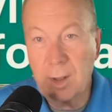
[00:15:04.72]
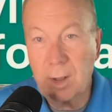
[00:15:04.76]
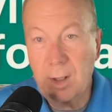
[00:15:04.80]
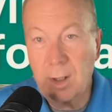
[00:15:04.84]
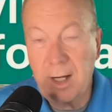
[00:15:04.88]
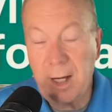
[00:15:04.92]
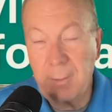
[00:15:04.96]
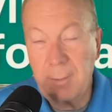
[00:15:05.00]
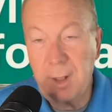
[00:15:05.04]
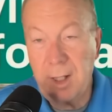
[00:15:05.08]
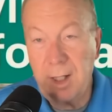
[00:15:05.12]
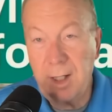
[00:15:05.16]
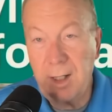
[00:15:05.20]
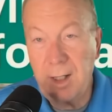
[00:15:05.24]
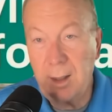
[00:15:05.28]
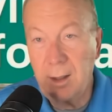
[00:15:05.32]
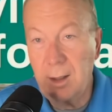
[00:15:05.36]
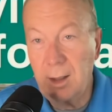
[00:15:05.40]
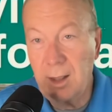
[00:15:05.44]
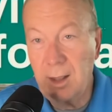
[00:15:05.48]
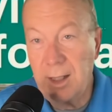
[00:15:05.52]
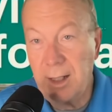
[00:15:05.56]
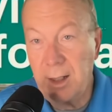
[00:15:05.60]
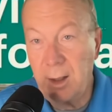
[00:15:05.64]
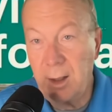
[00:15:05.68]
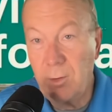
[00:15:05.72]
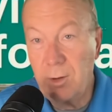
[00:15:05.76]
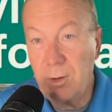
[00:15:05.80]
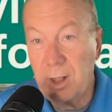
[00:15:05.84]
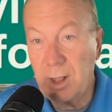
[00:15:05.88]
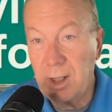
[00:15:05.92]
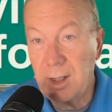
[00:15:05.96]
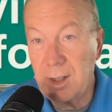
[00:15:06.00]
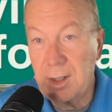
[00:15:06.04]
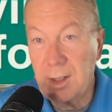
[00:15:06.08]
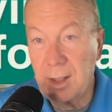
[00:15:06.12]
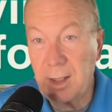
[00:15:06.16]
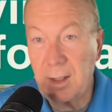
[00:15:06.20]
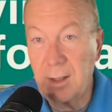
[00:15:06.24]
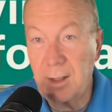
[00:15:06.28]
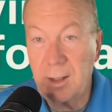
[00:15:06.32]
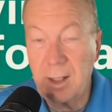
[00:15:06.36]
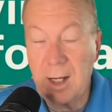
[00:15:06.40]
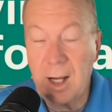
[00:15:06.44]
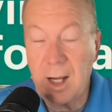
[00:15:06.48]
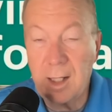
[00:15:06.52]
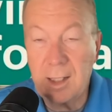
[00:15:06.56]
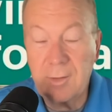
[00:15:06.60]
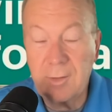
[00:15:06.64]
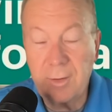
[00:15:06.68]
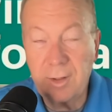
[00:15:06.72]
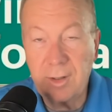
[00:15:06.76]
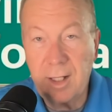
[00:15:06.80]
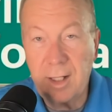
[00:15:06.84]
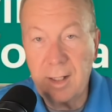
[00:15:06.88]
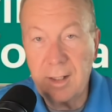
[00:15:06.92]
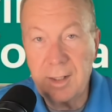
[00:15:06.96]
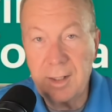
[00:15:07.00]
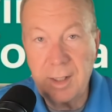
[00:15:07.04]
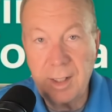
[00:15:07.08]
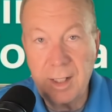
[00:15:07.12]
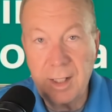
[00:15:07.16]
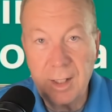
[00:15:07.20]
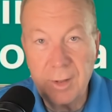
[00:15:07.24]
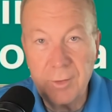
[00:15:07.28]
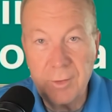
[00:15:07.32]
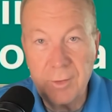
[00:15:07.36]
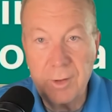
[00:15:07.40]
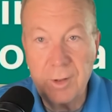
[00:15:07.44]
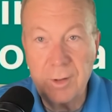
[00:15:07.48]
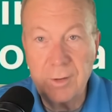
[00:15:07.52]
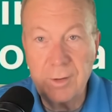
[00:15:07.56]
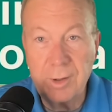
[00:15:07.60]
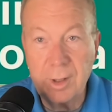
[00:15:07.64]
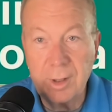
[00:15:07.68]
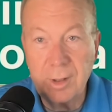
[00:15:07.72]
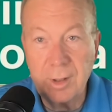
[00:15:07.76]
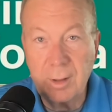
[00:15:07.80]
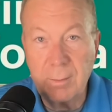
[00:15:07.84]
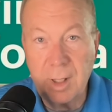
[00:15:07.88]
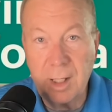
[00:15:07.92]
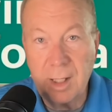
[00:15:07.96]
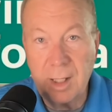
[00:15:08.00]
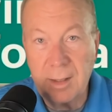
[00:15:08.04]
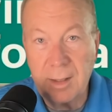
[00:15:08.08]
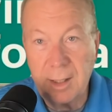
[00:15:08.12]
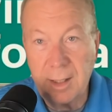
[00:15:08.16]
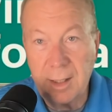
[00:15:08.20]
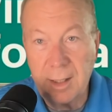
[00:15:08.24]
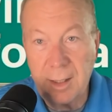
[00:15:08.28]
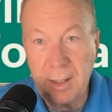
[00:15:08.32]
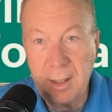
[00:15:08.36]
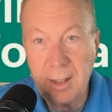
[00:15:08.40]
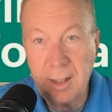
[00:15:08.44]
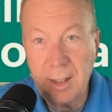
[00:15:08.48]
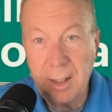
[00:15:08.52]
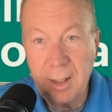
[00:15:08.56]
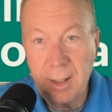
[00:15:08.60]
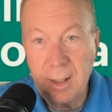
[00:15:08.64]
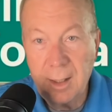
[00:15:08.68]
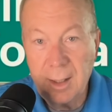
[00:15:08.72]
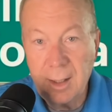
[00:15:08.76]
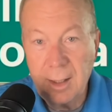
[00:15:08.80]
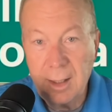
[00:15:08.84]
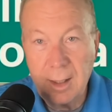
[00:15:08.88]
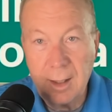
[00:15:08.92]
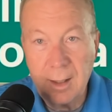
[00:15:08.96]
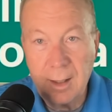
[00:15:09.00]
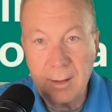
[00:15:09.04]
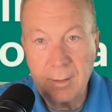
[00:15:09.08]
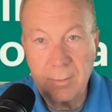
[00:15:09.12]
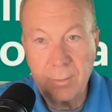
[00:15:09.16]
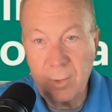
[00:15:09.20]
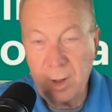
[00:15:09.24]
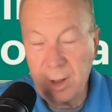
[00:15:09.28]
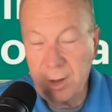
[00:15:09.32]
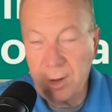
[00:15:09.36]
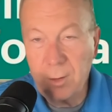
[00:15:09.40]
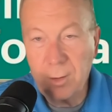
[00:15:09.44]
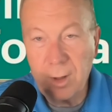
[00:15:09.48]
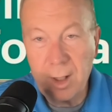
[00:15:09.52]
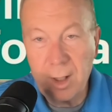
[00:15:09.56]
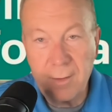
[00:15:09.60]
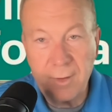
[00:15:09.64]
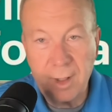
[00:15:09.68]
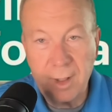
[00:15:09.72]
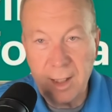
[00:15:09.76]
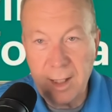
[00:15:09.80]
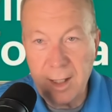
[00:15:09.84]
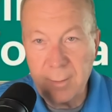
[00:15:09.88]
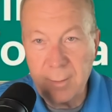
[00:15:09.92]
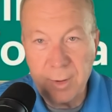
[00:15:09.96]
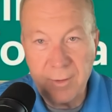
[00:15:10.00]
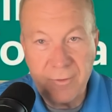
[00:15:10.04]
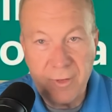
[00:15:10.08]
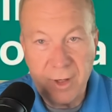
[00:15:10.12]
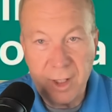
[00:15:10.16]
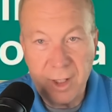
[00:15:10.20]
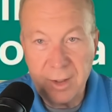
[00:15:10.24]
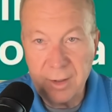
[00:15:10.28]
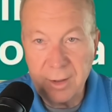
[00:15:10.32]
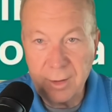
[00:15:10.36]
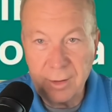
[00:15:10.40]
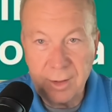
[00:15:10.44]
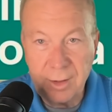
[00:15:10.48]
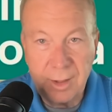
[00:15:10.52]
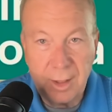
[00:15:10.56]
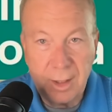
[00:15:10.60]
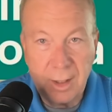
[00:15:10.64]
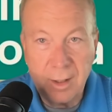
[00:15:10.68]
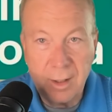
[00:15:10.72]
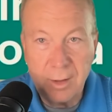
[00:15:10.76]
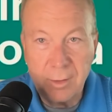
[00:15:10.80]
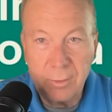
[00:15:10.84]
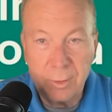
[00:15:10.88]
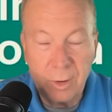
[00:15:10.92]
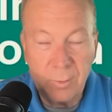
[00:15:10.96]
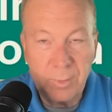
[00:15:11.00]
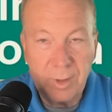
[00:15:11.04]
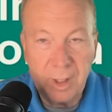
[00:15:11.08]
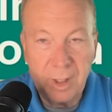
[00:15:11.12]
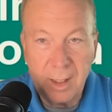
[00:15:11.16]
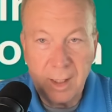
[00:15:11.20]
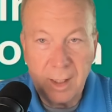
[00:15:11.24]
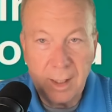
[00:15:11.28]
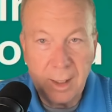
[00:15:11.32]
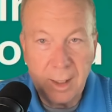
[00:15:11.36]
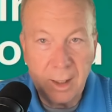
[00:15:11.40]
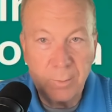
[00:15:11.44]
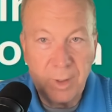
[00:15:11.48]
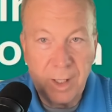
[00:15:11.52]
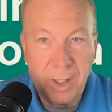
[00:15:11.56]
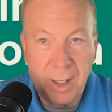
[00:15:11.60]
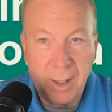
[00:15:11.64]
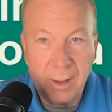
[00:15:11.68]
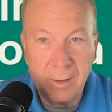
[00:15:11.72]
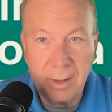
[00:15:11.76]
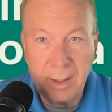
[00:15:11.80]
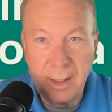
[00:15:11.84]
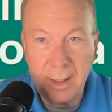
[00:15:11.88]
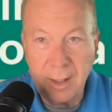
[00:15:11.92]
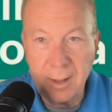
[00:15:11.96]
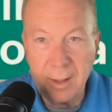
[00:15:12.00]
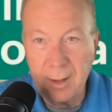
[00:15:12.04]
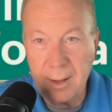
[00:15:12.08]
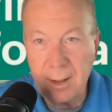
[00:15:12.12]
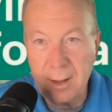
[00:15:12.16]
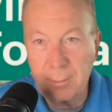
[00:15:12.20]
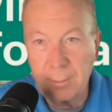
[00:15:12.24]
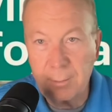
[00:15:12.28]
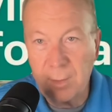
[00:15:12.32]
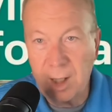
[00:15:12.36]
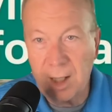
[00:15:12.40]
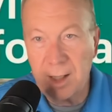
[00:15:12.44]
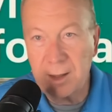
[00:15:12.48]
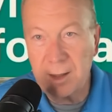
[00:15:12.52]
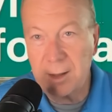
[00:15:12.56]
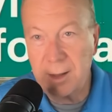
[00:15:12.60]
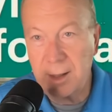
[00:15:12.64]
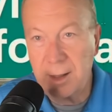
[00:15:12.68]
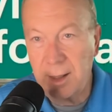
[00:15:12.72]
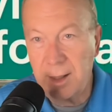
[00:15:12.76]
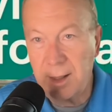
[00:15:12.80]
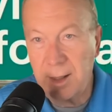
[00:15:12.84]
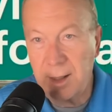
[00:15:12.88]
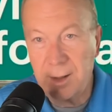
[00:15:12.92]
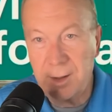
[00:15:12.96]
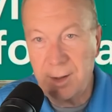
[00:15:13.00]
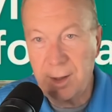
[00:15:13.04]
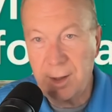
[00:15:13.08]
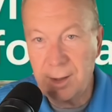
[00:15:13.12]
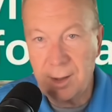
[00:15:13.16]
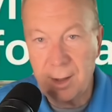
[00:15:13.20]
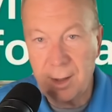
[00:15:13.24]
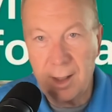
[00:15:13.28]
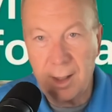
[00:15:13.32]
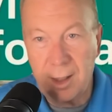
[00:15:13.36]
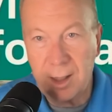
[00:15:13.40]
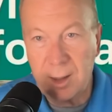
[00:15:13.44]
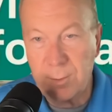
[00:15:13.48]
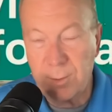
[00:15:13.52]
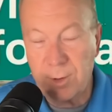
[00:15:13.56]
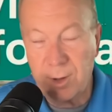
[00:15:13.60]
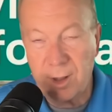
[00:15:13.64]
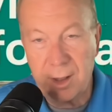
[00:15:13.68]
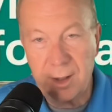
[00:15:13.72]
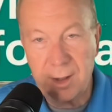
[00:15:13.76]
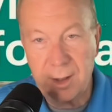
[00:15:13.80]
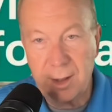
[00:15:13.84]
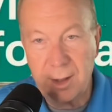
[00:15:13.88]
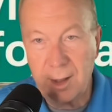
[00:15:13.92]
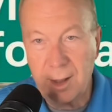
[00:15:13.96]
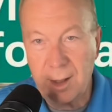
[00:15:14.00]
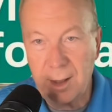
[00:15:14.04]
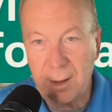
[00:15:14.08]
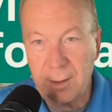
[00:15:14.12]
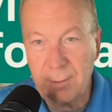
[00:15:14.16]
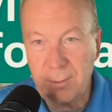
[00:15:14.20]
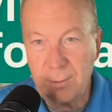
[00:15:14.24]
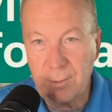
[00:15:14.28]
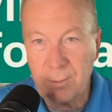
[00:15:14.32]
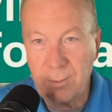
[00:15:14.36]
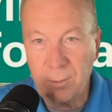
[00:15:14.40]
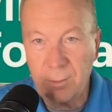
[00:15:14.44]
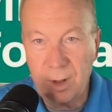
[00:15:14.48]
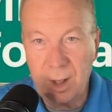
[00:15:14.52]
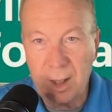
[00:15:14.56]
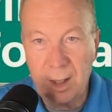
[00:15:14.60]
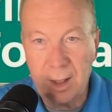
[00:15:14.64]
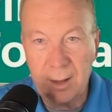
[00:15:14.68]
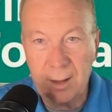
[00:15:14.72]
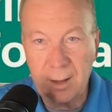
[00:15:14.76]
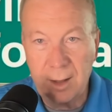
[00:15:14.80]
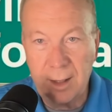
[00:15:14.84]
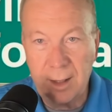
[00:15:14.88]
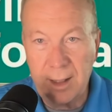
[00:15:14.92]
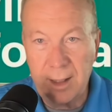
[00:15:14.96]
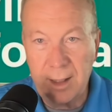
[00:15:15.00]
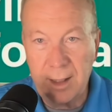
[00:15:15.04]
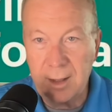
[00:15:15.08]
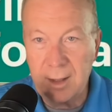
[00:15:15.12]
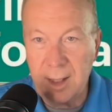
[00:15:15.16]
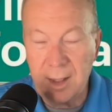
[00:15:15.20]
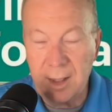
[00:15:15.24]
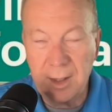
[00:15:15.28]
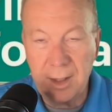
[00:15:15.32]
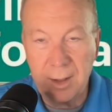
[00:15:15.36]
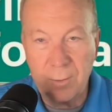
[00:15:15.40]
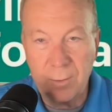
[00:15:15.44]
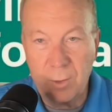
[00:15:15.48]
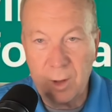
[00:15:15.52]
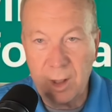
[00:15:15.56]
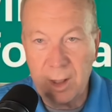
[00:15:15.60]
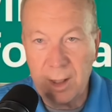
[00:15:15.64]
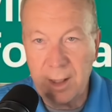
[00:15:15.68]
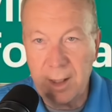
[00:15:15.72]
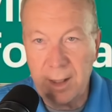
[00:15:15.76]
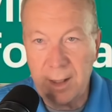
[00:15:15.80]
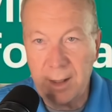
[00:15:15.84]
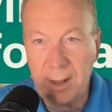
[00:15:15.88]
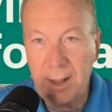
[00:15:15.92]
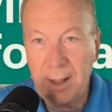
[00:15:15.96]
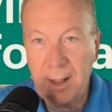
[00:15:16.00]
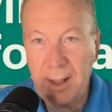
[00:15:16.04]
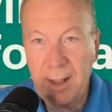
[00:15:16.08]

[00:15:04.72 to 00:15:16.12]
Amy Lee Lucas in Knoxville, Tennessee, introduced us to Monty. We do have a lot of professionals in our group that help out, and Monty is just an expert. He lends nationwide.